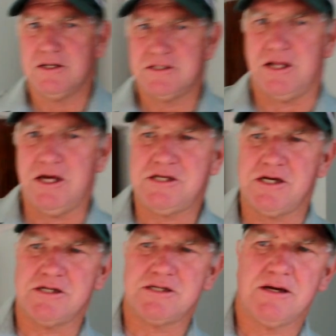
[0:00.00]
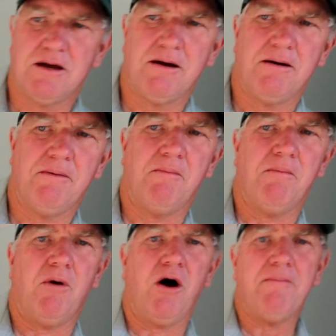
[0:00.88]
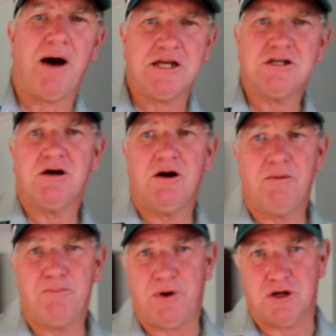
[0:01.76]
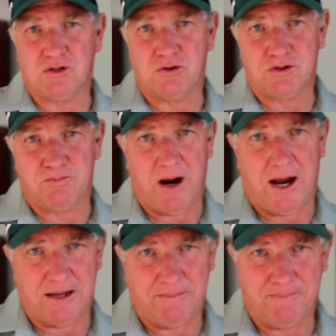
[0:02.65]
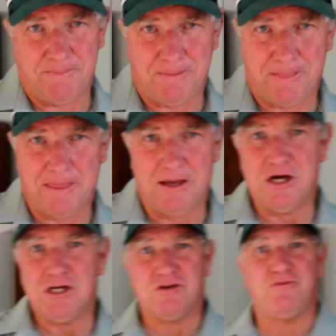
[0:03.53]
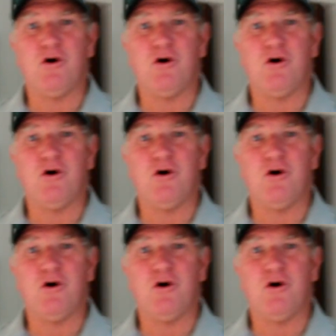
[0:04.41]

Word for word: So this is My Mate Personal Spray. So if